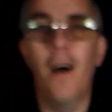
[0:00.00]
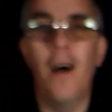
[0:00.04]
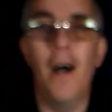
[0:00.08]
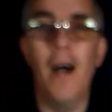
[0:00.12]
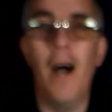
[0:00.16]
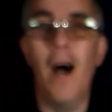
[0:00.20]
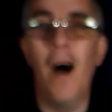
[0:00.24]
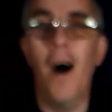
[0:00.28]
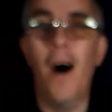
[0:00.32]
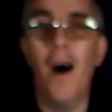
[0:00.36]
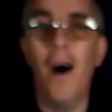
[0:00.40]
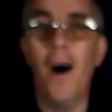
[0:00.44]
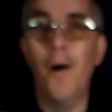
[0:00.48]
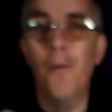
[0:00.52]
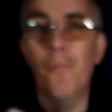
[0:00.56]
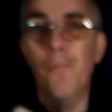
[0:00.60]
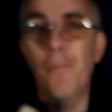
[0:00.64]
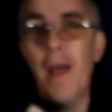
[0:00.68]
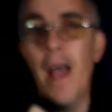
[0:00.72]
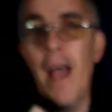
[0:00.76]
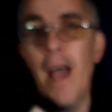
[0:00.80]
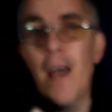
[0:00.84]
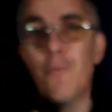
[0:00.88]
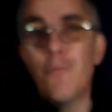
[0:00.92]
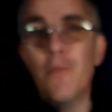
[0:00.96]

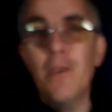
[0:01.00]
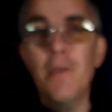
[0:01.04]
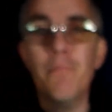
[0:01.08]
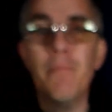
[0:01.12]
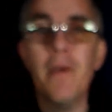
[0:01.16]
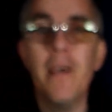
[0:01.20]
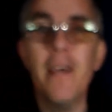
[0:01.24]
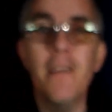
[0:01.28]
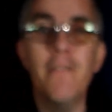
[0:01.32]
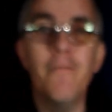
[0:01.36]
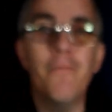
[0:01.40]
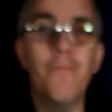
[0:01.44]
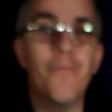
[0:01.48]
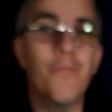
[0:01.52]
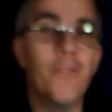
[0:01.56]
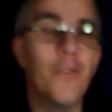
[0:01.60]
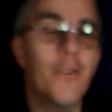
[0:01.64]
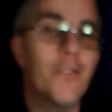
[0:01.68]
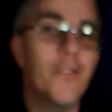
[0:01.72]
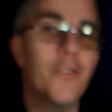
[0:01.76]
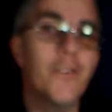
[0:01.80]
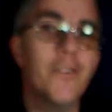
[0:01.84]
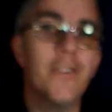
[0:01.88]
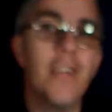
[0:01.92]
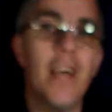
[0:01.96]
Had we been
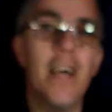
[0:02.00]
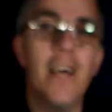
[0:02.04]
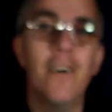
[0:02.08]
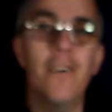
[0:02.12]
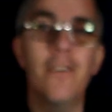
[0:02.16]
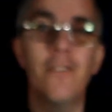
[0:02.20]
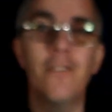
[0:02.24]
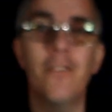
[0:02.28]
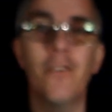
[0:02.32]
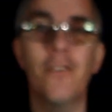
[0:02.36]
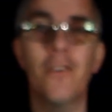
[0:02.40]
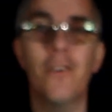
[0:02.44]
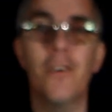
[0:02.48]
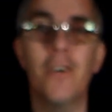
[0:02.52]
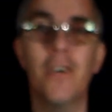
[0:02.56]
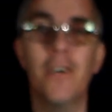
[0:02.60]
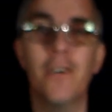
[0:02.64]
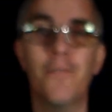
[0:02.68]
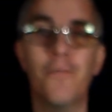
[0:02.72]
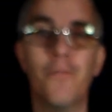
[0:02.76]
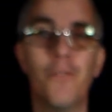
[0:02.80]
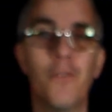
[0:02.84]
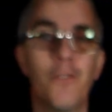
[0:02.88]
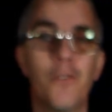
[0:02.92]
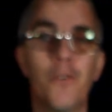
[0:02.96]
further down,
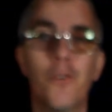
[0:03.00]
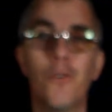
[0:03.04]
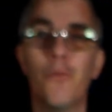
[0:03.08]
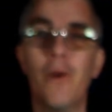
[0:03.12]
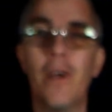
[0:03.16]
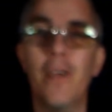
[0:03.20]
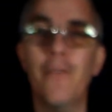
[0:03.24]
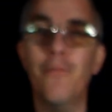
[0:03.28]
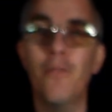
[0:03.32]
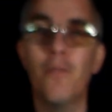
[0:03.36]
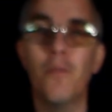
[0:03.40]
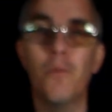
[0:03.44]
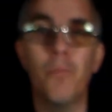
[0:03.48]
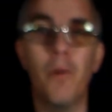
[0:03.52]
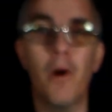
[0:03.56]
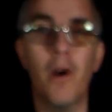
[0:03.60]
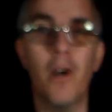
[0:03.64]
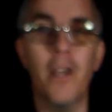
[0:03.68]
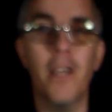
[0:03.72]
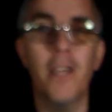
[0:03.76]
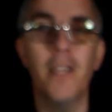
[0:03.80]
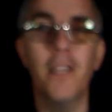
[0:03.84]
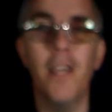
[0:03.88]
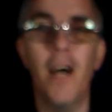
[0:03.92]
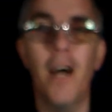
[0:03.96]
further away from the
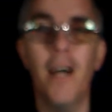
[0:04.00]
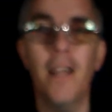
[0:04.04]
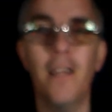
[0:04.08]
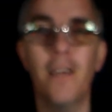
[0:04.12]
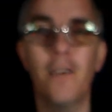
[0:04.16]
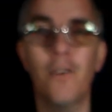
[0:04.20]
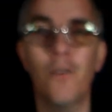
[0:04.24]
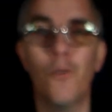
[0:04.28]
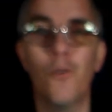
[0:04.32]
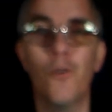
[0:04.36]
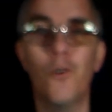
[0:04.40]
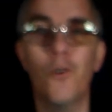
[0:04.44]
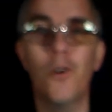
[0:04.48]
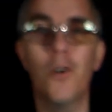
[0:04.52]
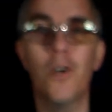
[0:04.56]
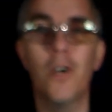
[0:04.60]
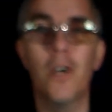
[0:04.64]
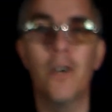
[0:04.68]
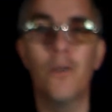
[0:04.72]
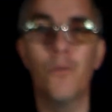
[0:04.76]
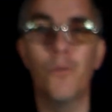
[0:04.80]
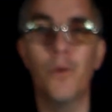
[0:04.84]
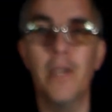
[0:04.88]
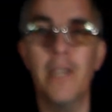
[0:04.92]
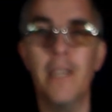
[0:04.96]
parking lot,
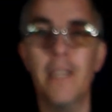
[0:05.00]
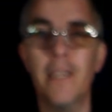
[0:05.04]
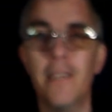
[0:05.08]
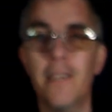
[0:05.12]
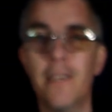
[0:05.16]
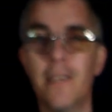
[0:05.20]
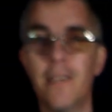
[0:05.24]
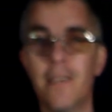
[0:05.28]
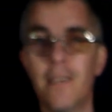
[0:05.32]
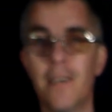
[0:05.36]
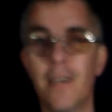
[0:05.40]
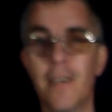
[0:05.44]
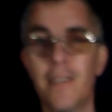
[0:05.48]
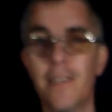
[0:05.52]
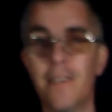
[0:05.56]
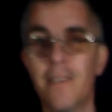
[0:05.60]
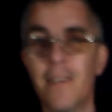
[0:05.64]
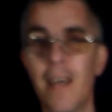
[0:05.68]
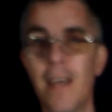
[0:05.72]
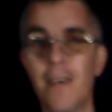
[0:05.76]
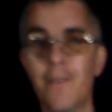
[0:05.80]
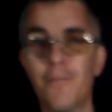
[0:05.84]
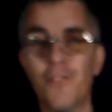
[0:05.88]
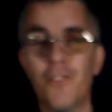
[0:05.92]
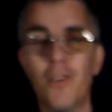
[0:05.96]
or I didn't
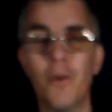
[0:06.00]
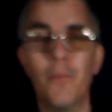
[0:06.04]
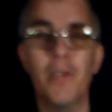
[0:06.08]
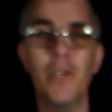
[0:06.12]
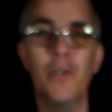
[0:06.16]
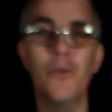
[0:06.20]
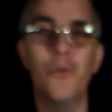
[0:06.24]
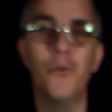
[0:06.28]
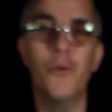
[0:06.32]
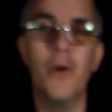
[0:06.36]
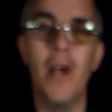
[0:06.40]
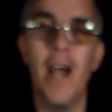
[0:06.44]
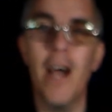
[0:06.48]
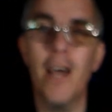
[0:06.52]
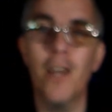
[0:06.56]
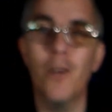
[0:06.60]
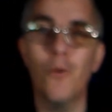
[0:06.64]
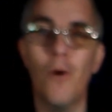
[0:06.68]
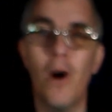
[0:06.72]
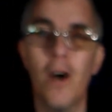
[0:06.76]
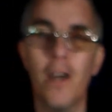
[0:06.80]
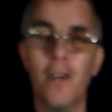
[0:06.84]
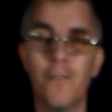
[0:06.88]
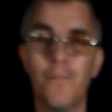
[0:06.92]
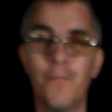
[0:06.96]
have somebody who had a
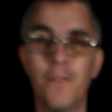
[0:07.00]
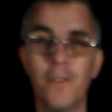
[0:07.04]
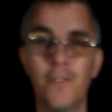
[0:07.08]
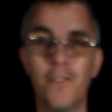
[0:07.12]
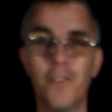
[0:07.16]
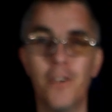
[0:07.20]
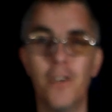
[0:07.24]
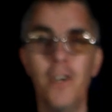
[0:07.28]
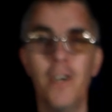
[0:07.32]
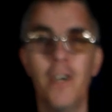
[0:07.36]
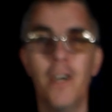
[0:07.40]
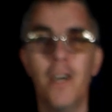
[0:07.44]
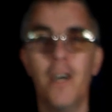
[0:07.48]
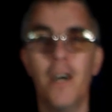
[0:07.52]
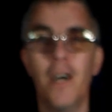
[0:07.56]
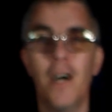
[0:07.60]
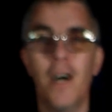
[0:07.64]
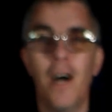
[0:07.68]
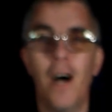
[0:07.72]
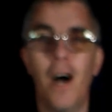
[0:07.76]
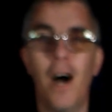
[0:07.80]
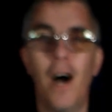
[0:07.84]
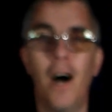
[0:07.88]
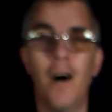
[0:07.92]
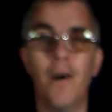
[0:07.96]
water filter,
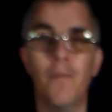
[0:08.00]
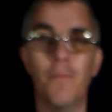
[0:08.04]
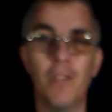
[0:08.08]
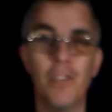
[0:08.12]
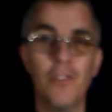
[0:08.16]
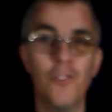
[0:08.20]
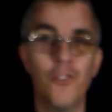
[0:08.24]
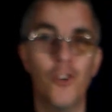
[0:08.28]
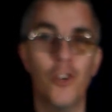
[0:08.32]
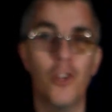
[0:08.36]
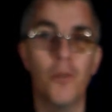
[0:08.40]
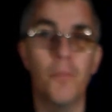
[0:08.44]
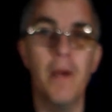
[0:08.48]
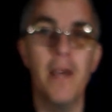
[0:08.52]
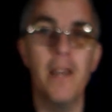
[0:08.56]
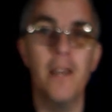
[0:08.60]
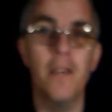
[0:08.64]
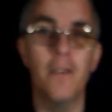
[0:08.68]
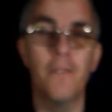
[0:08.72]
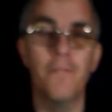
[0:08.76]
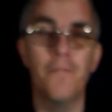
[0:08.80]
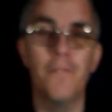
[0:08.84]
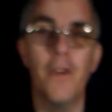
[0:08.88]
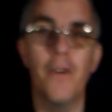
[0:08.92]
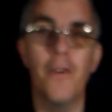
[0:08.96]
this could have been
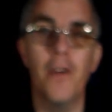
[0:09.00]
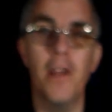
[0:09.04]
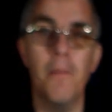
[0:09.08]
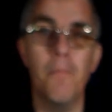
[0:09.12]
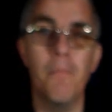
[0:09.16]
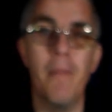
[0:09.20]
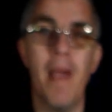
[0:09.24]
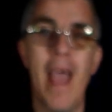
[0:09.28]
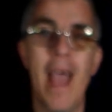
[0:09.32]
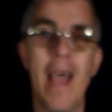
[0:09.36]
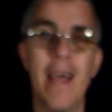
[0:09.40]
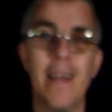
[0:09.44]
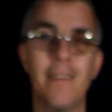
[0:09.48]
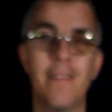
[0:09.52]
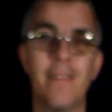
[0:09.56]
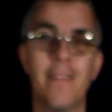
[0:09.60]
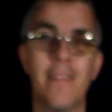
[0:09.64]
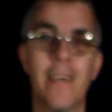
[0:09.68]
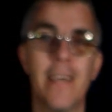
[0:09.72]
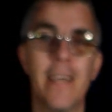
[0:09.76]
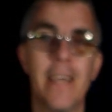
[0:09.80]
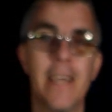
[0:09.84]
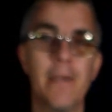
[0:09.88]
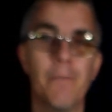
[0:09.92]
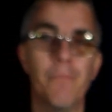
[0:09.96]
a very bad
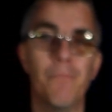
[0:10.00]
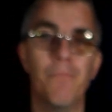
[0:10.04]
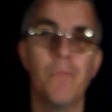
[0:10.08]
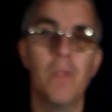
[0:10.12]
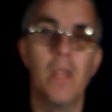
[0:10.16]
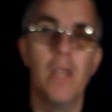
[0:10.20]
thing.